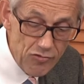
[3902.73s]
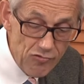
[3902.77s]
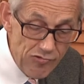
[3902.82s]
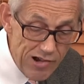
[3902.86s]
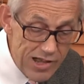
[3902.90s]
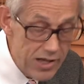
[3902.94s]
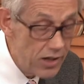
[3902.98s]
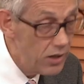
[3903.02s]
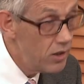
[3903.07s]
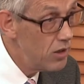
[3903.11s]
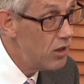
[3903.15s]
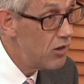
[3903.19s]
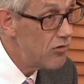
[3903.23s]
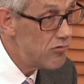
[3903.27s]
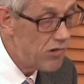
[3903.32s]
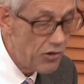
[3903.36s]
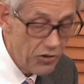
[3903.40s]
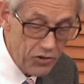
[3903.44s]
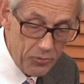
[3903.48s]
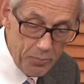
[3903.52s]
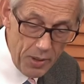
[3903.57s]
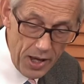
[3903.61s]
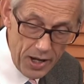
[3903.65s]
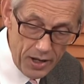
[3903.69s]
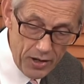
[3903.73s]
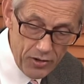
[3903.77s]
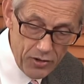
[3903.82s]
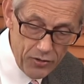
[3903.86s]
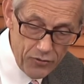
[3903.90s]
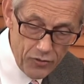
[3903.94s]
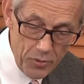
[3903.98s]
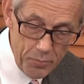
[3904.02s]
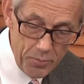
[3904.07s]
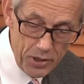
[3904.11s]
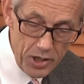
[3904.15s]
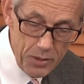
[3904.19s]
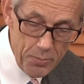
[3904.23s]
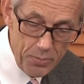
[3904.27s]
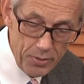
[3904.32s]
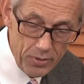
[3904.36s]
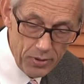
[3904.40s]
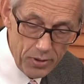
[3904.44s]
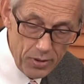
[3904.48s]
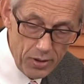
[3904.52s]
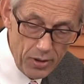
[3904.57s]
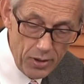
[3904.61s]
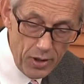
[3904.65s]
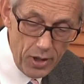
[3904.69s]
real respect for
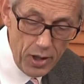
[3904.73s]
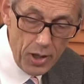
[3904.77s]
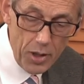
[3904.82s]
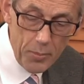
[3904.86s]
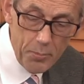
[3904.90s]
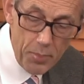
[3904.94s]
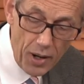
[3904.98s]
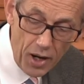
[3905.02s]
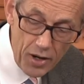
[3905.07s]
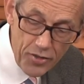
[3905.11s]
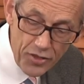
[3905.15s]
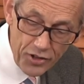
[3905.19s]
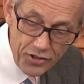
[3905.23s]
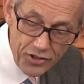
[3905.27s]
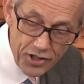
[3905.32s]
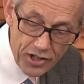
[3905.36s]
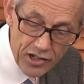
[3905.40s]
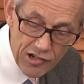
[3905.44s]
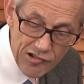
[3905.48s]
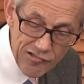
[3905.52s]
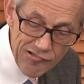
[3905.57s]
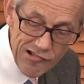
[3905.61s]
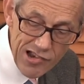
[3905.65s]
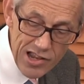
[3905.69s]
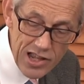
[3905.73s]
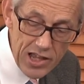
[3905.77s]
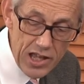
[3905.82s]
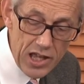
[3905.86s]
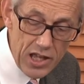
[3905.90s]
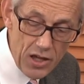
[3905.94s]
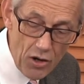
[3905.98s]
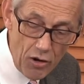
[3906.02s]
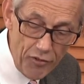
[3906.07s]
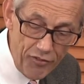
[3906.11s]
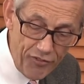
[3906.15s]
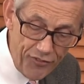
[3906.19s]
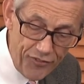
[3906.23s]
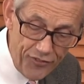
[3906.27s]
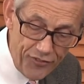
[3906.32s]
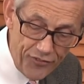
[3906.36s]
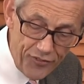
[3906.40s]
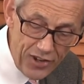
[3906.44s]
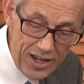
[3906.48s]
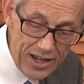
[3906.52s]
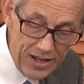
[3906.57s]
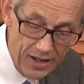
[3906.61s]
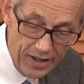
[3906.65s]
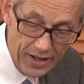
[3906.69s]
people by the degree of
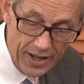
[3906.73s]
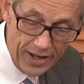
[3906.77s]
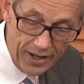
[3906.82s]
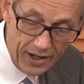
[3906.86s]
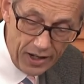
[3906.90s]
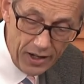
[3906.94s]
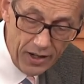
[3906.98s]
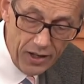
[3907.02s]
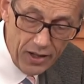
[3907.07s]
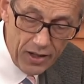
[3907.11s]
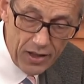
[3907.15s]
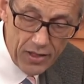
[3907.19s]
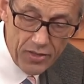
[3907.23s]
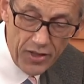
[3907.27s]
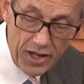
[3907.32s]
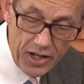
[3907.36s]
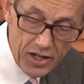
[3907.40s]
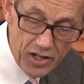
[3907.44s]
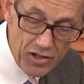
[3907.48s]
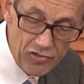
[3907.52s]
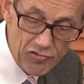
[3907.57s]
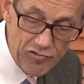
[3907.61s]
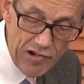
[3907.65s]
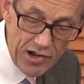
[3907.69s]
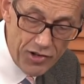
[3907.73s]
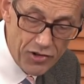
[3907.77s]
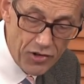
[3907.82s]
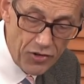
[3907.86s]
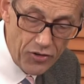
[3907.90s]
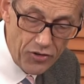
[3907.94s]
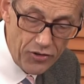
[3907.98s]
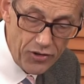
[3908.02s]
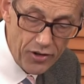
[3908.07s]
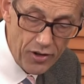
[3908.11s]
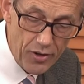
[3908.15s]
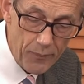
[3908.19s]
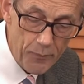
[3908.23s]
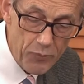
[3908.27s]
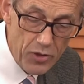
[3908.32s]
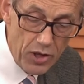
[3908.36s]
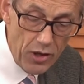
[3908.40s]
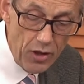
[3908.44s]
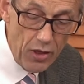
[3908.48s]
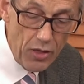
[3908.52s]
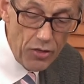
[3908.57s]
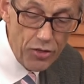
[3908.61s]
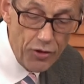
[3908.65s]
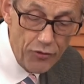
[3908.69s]
feeling they can register,
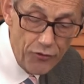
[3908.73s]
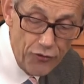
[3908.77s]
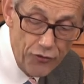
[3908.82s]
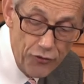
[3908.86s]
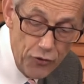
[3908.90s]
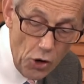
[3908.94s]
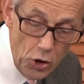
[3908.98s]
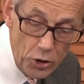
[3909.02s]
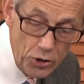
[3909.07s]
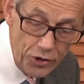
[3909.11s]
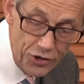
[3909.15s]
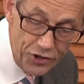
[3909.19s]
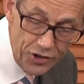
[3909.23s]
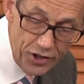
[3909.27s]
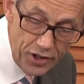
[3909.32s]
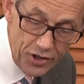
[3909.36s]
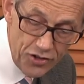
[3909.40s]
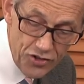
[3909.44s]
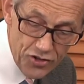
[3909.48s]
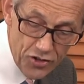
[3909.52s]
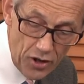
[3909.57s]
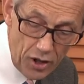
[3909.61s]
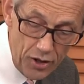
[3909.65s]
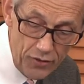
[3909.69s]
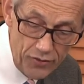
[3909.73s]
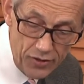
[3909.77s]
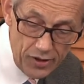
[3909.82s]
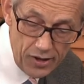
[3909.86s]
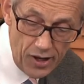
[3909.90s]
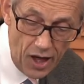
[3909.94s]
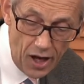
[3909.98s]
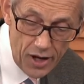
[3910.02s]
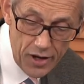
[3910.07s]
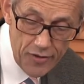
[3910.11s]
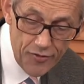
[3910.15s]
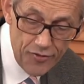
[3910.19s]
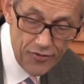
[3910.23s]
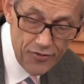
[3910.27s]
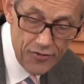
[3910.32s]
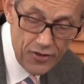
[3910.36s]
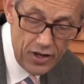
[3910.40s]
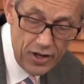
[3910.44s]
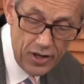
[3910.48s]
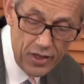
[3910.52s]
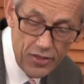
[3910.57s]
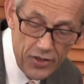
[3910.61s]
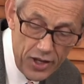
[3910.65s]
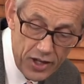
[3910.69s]
the voltage of life
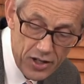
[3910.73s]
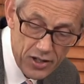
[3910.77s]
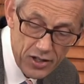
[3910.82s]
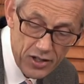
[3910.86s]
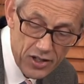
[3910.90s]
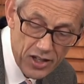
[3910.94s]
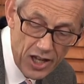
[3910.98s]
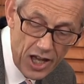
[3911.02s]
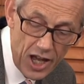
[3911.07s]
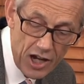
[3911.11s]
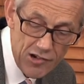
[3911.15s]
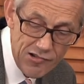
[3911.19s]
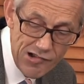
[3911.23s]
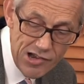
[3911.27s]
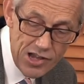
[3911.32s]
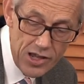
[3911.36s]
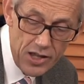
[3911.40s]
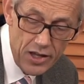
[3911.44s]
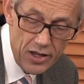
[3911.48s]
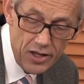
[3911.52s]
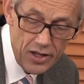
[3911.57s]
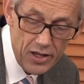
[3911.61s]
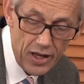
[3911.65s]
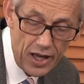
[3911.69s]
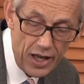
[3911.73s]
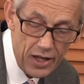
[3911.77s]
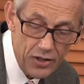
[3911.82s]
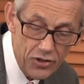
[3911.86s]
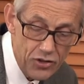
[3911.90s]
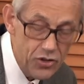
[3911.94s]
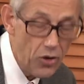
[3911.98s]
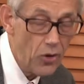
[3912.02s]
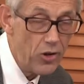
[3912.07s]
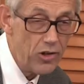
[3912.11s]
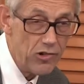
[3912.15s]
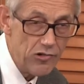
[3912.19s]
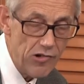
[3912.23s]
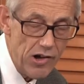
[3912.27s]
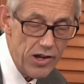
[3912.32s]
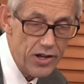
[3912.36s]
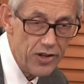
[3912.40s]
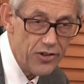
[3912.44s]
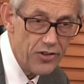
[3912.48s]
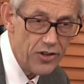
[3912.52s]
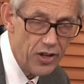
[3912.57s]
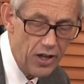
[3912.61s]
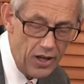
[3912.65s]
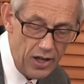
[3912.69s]
they can carry and
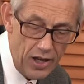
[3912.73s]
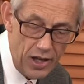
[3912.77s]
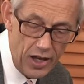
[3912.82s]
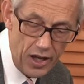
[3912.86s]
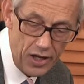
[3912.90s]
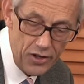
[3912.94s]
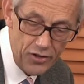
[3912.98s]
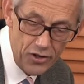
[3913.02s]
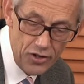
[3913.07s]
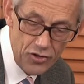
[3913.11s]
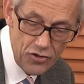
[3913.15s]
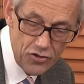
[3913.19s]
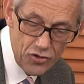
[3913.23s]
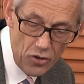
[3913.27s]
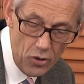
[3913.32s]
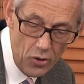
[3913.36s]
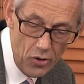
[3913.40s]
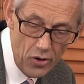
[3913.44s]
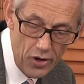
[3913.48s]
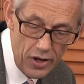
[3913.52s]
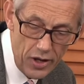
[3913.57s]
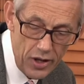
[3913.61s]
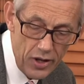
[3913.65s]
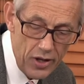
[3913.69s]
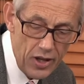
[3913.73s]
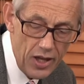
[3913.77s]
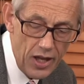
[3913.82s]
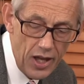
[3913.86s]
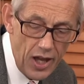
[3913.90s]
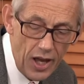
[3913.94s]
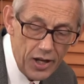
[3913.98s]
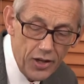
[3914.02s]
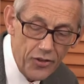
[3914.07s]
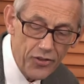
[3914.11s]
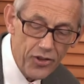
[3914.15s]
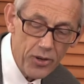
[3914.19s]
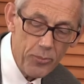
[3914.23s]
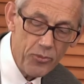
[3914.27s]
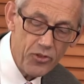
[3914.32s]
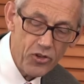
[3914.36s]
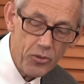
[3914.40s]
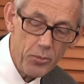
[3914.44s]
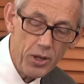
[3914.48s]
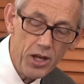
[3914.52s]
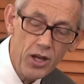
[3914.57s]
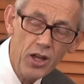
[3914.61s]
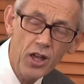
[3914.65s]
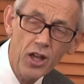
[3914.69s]
tolerate and enjoy. And it seems
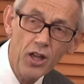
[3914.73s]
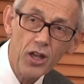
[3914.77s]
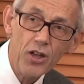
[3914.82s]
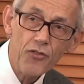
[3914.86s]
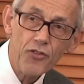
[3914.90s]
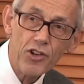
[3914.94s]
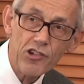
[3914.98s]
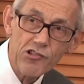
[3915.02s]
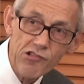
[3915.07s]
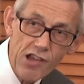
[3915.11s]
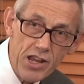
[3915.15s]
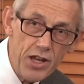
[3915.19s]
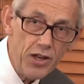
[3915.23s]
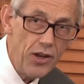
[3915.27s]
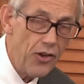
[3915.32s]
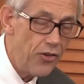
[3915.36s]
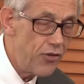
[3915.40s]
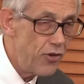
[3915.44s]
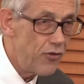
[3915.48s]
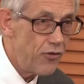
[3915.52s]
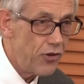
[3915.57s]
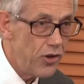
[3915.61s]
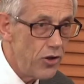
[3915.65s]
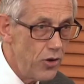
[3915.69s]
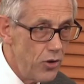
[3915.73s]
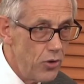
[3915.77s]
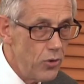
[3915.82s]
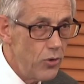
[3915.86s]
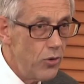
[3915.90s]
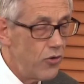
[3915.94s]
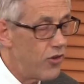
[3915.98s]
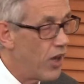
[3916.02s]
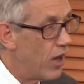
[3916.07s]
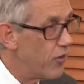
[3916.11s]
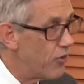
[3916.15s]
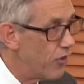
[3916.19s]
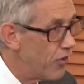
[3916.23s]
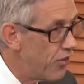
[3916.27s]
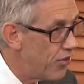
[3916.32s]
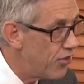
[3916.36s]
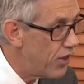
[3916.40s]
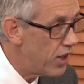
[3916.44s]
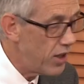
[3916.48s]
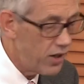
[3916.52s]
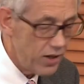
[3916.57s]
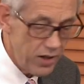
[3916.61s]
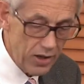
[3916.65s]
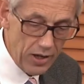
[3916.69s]
to me the greatness of Hughes as a
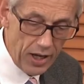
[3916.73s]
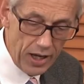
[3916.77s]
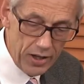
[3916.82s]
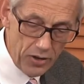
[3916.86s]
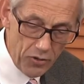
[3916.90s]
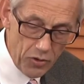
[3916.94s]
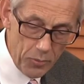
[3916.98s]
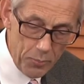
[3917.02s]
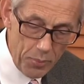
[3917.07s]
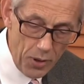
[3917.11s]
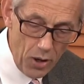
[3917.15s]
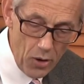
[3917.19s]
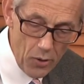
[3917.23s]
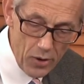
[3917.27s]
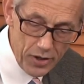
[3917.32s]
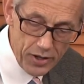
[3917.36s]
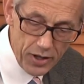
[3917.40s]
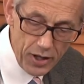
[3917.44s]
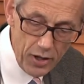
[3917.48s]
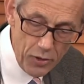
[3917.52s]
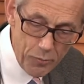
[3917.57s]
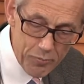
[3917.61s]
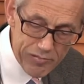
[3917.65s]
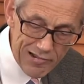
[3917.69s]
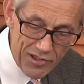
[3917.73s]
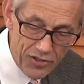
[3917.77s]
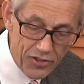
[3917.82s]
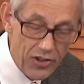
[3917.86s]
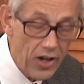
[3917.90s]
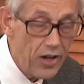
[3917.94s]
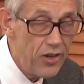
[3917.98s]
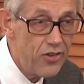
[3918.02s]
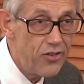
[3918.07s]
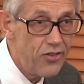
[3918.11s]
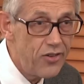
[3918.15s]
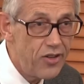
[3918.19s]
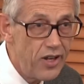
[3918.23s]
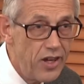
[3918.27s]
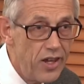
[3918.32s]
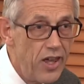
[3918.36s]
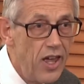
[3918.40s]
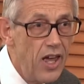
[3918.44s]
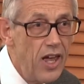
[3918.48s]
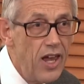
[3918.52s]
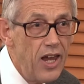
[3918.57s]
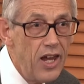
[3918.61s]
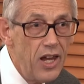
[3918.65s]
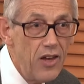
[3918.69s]
thinker and as a poet is precisely
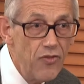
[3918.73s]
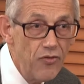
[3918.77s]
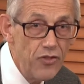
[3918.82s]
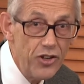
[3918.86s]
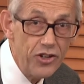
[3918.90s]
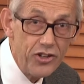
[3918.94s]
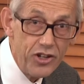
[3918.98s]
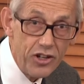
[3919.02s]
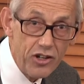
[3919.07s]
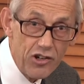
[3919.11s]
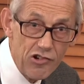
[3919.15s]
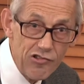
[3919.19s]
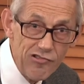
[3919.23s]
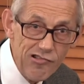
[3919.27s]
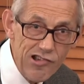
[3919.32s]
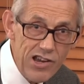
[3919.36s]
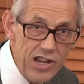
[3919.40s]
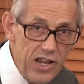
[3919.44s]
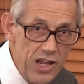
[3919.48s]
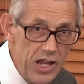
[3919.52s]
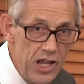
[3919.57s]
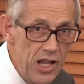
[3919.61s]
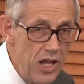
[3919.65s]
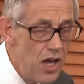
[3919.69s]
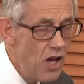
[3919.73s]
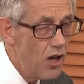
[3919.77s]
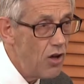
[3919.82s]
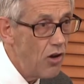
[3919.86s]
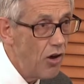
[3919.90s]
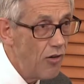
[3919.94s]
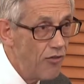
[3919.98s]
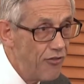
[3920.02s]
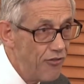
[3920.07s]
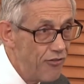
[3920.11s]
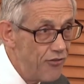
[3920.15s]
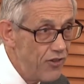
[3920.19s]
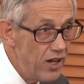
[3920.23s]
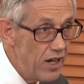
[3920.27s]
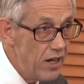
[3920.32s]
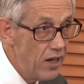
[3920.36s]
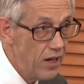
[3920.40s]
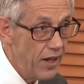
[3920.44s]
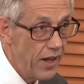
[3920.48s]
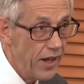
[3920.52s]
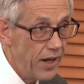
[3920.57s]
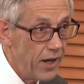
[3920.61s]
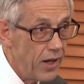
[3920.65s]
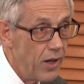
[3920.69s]
in the degree of
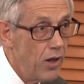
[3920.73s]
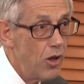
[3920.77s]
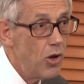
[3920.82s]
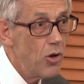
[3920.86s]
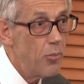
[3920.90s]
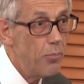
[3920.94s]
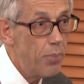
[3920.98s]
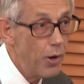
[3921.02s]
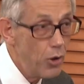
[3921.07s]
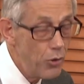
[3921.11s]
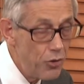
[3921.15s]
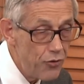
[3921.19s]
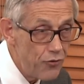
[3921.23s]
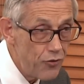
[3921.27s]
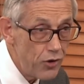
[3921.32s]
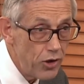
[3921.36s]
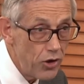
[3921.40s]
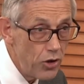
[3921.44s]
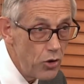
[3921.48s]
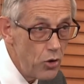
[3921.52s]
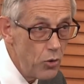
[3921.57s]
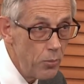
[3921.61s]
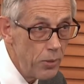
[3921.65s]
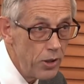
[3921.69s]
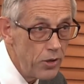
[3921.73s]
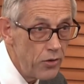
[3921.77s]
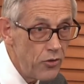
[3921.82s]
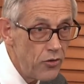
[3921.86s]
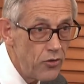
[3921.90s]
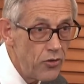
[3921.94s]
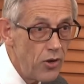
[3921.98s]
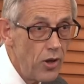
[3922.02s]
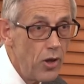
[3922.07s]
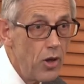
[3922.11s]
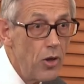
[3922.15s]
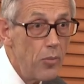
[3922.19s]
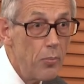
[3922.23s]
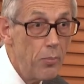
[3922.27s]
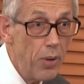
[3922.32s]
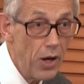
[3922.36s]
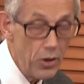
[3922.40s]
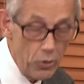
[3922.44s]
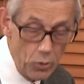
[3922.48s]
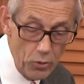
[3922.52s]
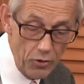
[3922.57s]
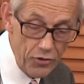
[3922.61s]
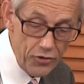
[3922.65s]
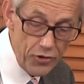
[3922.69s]
feeling, both for humans
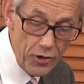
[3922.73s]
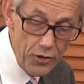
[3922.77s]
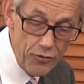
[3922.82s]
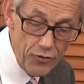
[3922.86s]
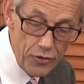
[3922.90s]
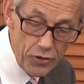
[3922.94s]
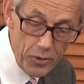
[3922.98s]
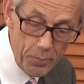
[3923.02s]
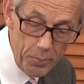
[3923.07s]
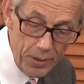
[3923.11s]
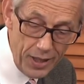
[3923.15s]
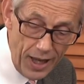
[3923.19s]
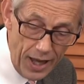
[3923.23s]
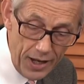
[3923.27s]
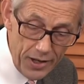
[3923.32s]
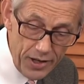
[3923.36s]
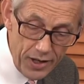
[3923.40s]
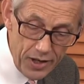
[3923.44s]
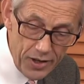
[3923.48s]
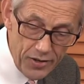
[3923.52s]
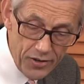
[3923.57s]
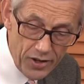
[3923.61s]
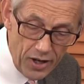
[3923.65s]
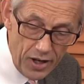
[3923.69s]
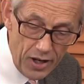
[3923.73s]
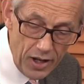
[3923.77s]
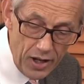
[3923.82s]
but also for the planet,